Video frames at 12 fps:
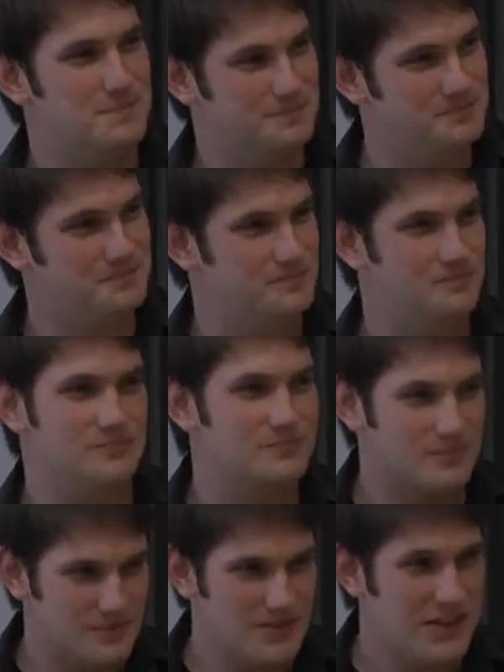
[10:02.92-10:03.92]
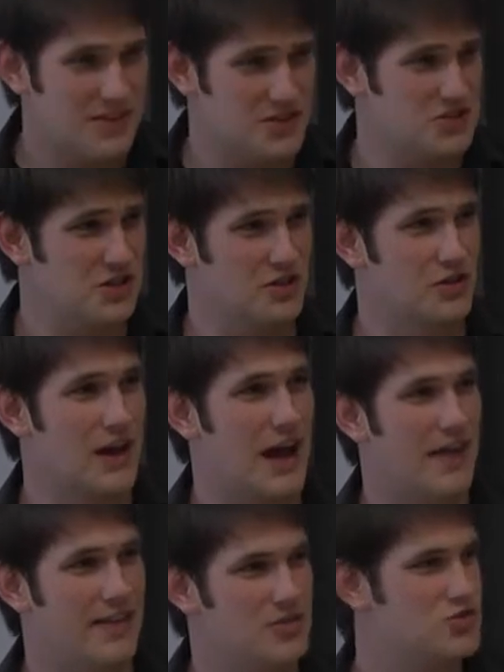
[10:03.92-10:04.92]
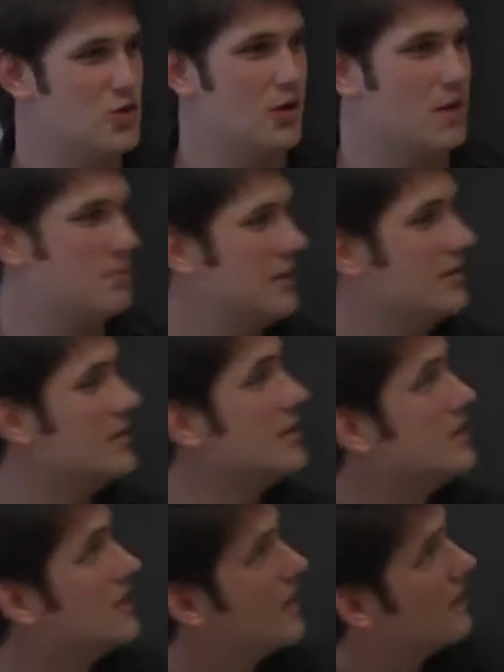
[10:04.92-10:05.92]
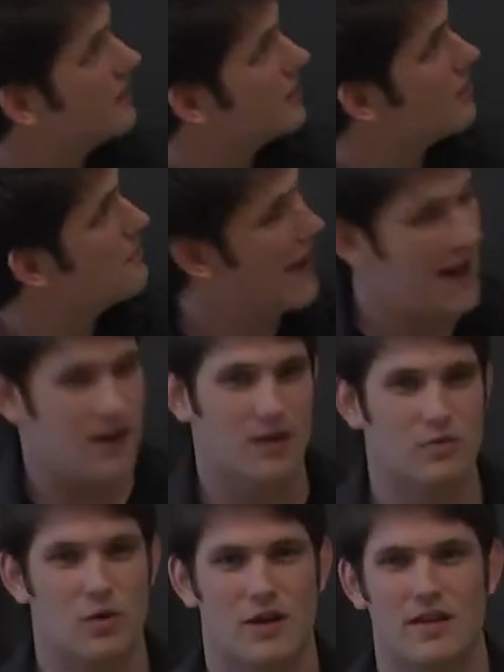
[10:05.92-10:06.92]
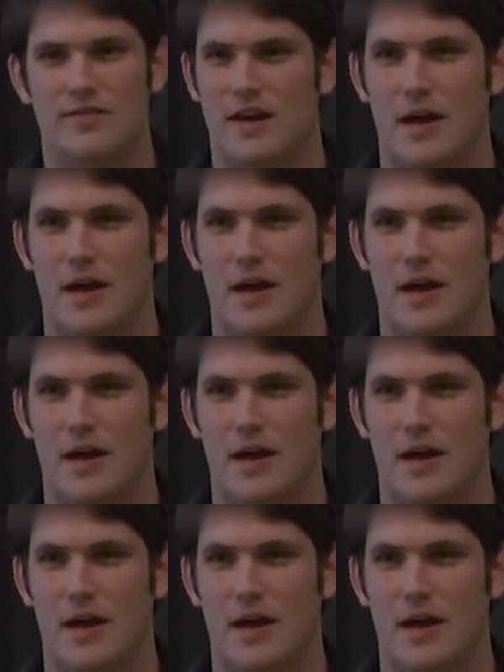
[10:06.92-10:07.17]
This is a little guy that showed up in the back of where I live.